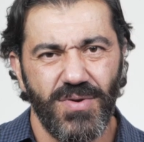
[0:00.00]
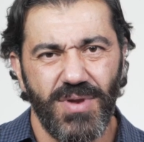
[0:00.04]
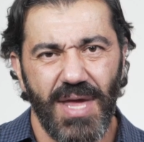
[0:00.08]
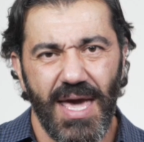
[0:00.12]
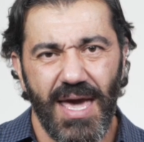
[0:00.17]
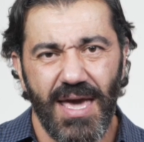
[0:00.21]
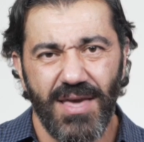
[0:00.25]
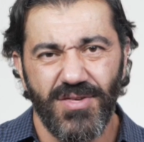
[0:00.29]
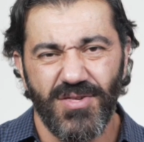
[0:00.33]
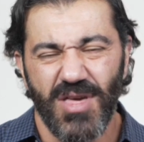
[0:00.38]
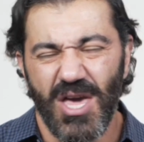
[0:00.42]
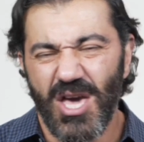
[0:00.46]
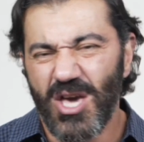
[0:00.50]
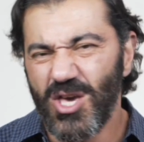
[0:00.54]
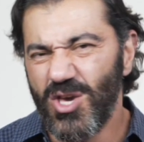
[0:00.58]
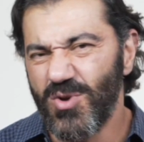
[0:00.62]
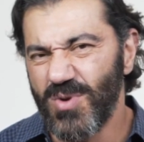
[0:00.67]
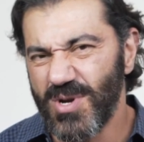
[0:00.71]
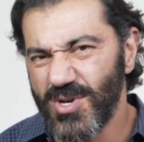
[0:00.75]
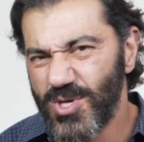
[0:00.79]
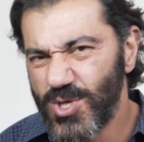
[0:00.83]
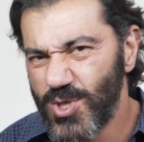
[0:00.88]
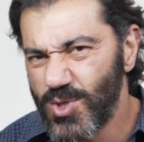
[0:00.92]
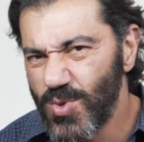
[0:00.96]
few days.
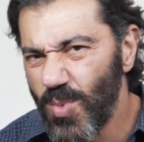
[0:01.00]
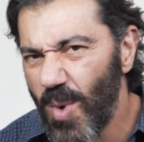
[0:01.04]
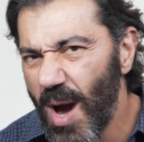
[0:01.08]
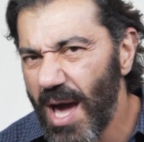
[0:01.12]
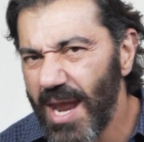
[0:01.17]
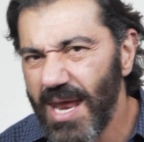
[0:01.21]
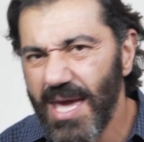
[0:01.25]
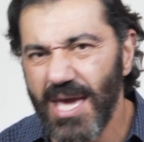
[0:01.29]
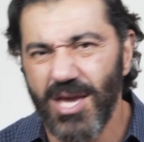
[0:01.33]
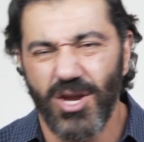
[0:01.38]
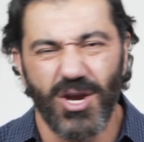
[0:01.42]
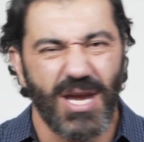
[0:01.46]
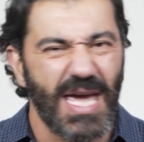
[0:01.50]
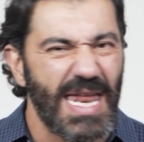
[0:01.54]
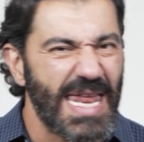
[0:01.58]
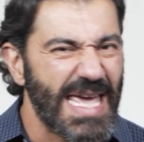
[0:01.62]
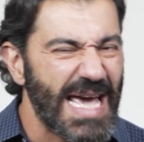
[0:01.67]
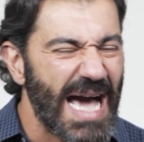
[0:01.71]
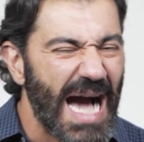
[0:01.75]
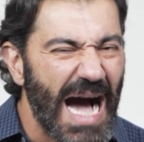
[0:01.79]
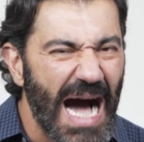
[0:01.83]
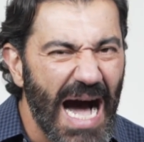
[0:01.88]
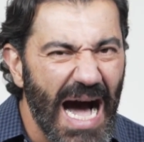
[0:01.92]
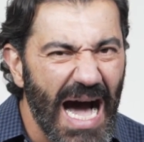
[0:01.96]
You are sweating, you're
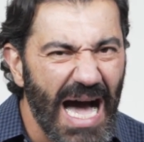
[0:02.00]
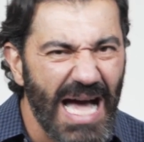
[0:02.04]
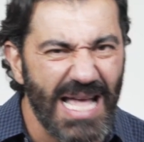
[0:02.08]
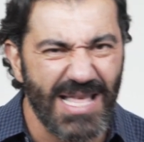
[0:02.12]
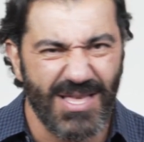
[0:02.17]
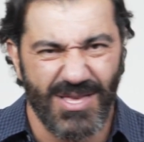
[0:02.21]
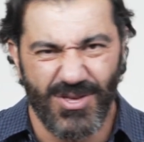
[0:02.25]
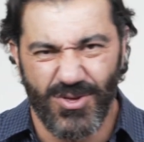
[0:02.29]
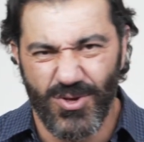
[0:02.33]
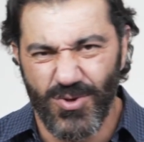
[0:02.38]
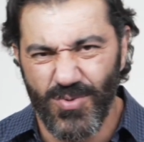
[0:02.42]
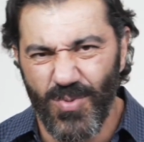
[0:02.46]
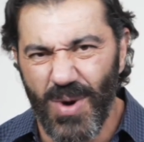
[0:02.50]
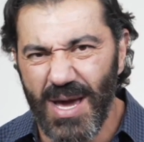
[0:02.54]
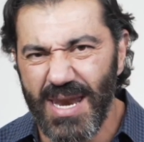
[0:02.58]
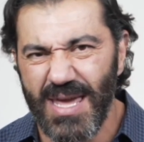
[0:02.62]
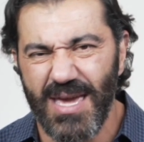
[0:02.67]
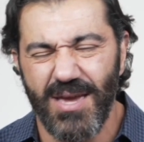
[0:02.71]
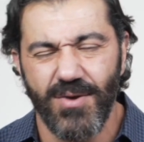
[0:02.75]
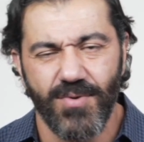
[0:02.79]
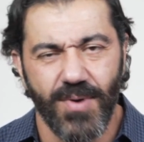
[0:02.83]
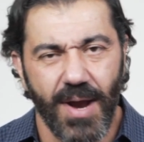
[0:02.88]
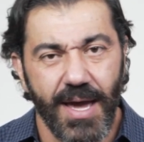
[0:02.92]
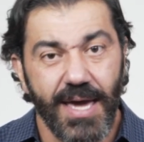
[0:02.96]
getting hot and
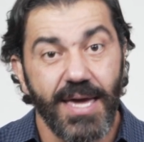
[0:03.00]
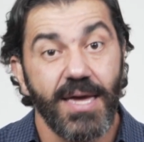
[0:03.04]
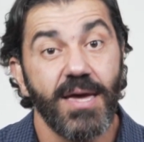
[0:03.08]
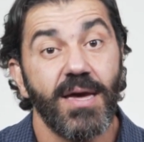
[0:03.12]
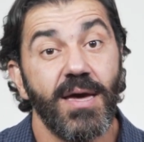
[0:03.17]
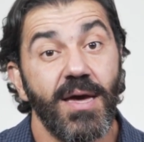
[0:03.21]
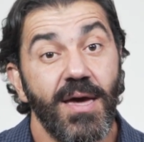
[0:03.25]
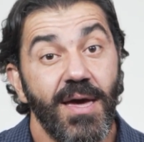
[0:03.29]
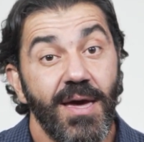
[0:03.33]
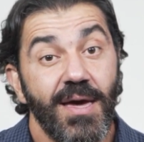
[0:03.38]
sweaty, right?